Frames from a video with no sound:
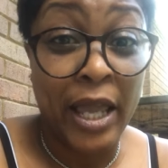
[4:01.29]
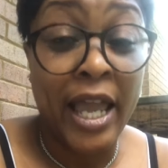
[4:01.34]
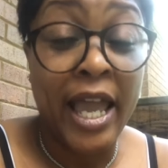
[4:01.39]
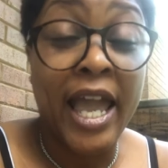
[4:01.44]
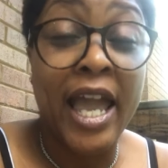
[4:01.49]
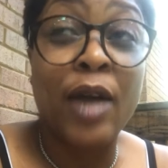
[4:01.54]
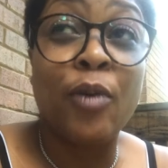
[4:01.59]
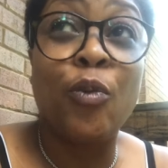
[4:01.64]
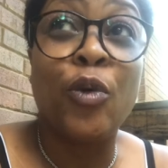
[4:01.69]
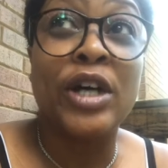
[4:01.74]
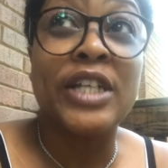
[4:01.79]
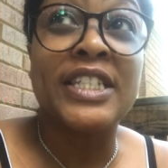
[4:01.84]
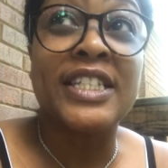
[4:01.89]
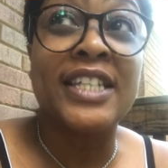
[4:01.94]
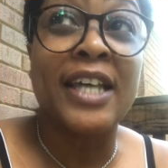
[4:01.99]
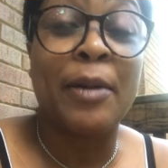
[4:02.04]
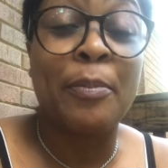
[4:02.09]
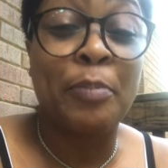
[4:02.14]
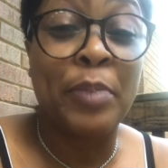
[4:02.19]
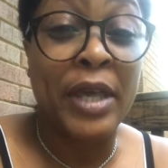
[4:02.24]
And what
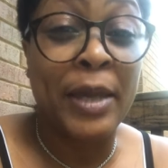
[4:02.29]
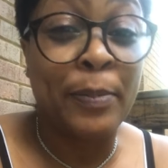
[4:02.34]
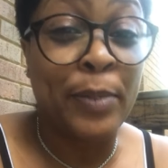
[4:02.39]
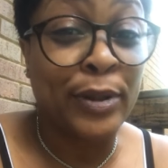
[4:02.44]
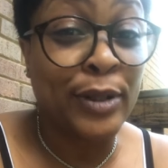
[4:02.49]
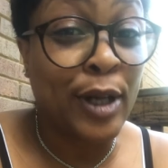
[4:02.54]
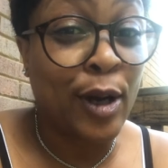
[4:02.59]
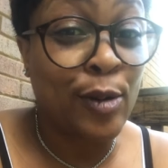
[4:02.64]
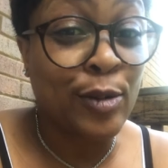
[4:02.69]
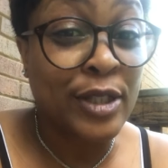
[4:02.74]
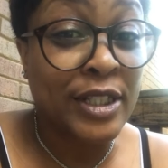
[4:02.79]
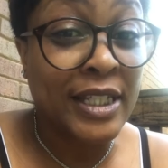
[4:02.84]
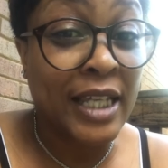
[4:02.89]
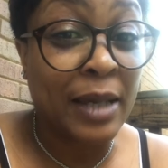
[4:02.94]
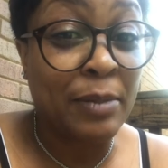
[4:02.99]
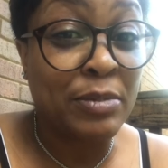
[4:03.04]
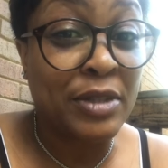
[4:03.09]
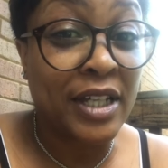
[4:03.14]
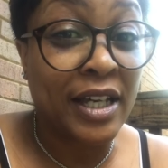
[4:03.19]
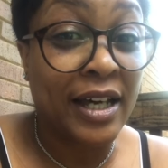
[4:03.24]
some people don't
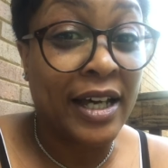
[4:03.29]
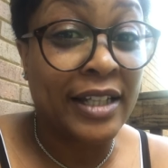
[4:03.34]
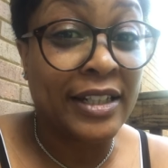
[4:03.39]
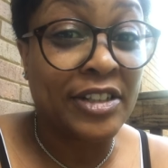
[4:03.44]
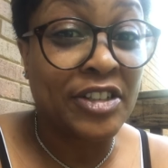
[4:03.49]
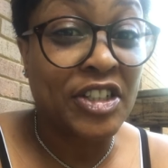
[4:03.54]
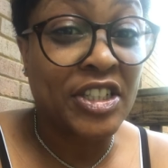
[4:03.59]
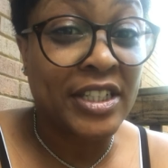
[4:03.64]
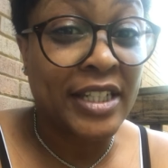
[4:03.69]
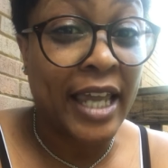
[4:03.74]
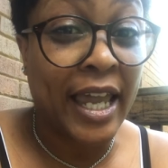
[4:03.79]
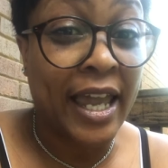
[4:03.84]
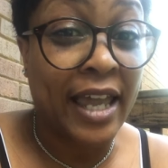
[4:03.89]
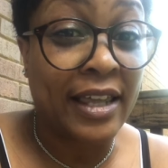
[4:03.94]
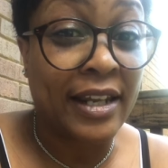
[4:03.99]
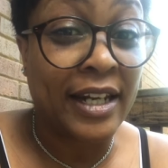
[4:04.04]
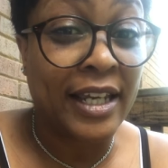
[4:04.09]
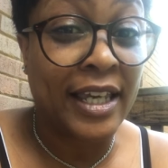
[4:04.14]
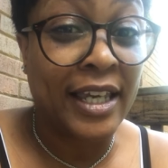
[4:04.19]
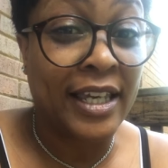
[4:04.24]
seem to
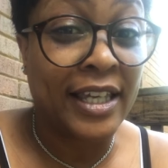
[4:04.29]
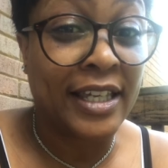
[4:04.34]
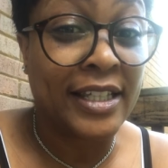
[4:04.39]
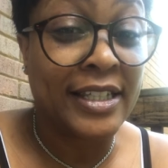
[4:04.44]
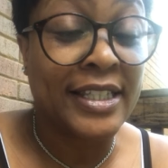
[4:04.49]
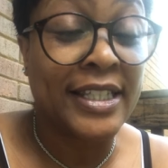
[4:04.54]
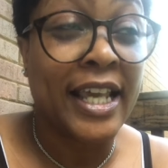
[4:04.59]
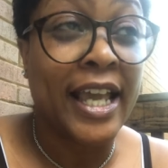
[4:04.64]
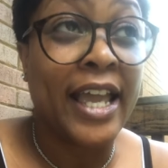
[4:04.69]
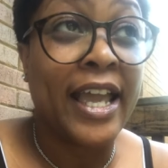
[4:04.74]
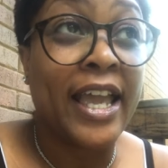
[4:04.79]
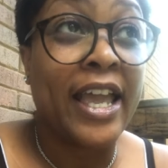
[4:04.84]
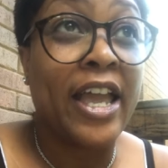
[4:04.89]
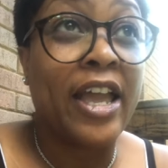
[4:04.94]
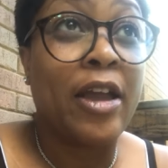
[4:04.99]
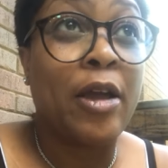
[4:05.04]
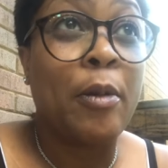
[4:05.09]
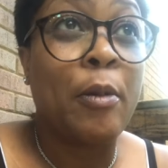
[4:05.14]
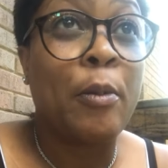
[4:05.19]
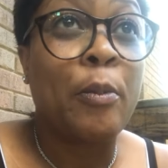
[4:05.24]
understand is
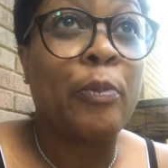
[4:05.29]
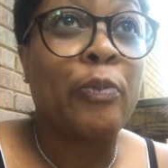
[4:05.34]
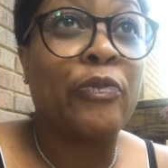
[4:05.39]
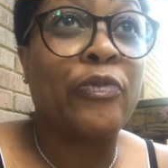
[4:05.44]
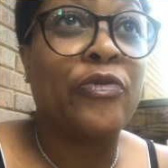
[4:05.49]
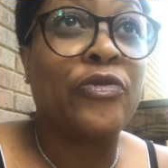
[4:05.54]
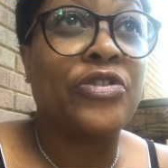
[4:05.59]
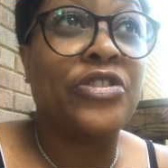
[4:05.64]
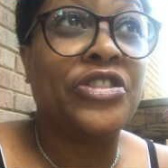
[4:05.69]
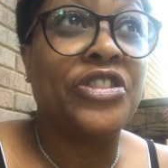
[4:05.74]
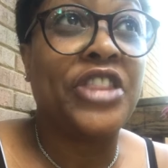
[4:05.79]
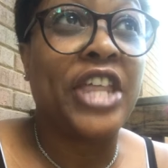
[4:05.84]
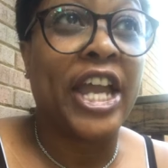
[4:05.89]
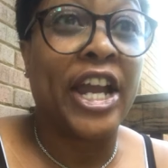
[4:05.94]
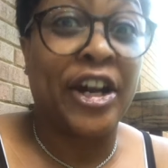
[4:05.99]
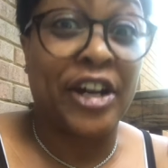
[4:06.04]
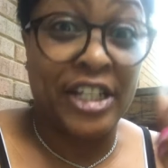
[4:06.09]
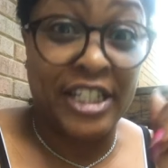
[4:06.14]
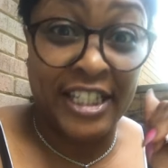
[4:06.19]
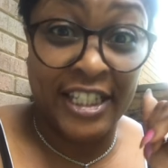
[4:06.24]

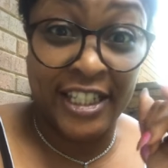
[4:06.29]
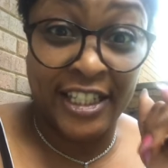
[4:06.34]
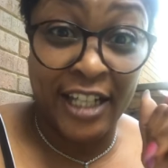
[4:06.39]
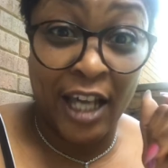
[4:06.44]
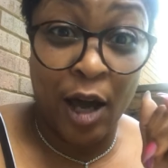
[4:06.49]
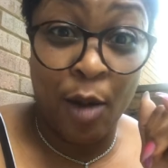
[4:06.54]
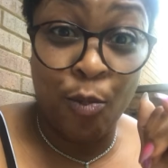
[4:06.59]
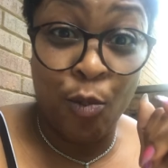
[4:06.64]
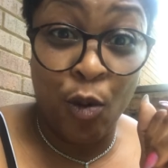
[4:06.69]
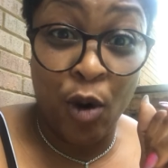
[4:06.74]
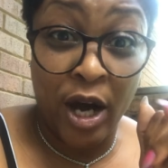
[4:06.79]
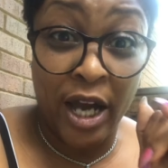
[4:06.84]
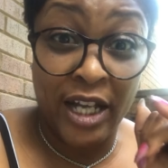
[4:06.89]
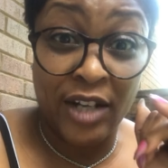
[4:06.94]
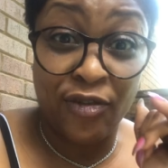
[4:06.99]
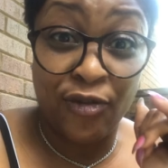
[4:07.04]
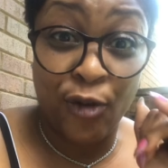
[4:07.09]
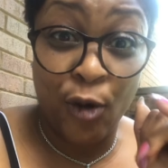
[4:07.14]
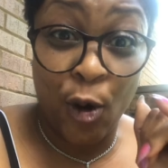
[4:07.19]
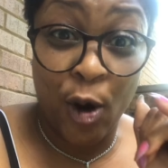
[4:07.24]
there is someone
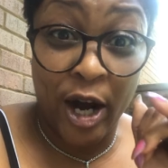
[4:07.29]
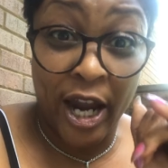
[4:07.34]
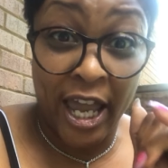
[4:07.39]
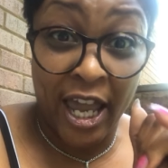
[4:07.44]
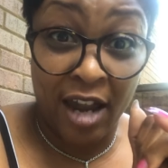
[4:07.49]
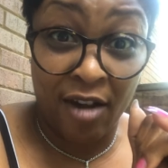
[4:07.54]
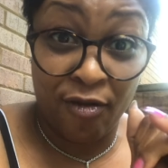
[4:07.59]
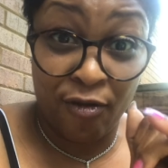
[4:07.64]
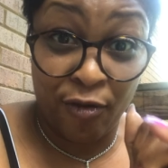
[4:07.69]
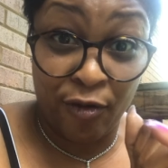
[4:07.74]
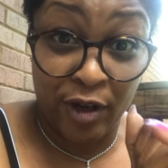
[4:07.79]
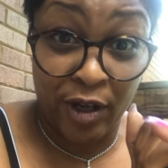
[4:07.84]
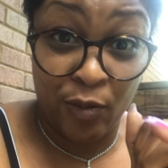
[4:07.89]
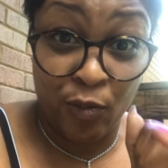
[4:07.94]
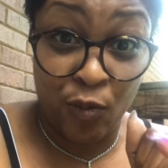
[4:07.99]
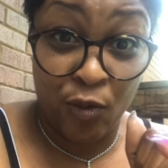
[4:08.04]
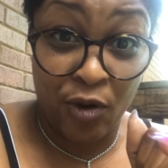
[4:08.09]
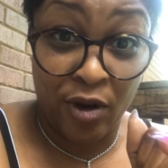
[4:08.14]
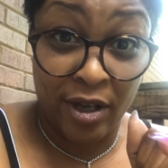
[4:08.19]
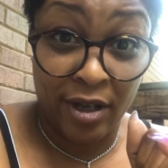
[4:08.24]
for
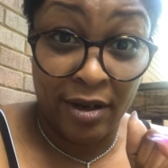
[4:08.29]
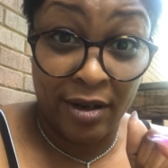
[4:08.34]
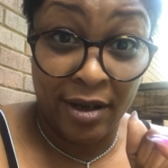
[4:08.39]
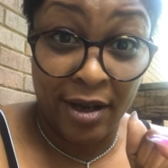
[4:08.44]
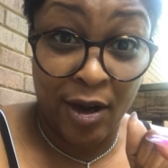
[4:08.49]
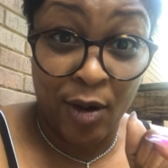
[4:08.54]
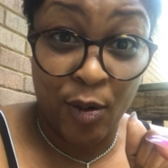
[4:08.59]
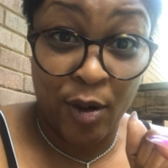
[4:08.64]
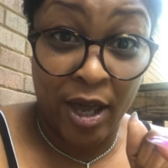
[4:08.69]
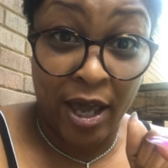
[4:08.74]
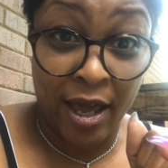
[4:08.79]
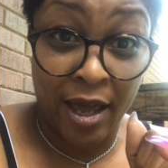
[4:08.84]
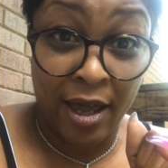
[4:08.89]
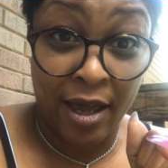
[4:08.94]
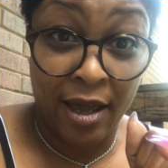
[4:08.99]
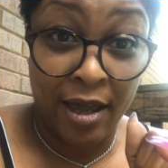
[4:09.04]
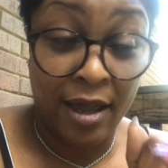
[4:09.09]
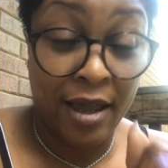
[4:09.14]
everyone, okay?